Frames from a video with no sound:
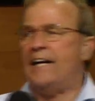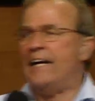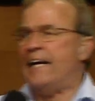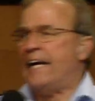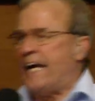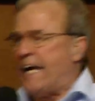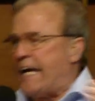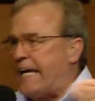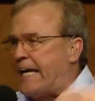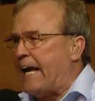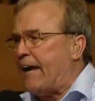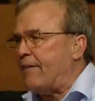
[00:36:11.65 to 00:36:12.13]

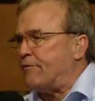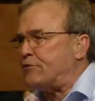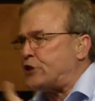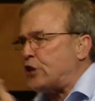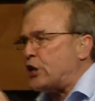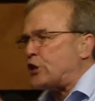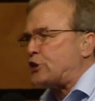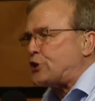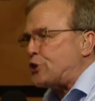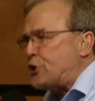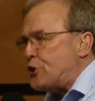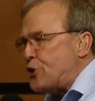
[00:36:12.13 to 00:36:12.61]
He gives
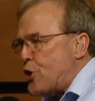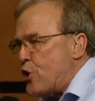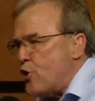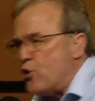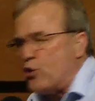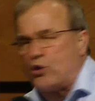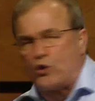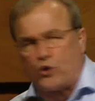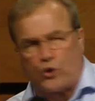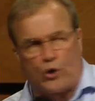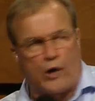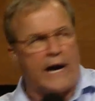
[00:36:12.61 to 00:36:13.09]
us new
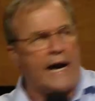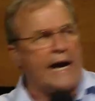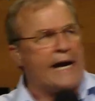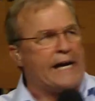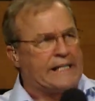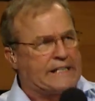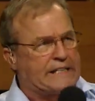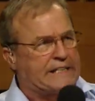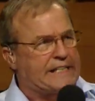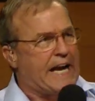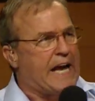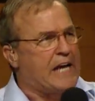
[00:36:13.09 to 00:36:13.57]

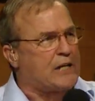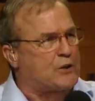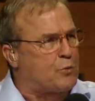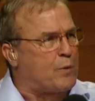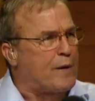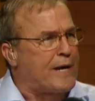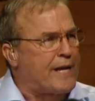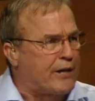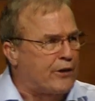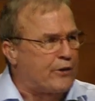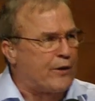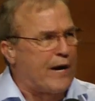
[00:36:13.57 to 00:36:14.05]
grace as
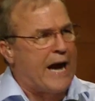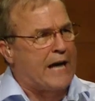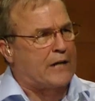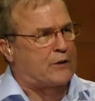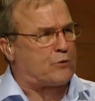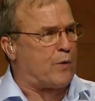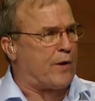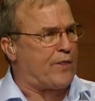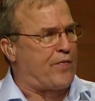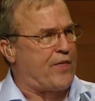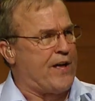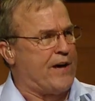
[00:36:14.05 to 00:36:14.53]
we interact
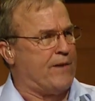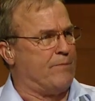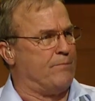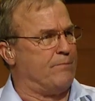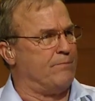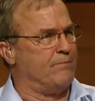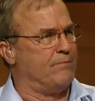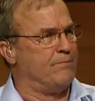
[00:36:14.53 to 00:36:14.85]
with Him.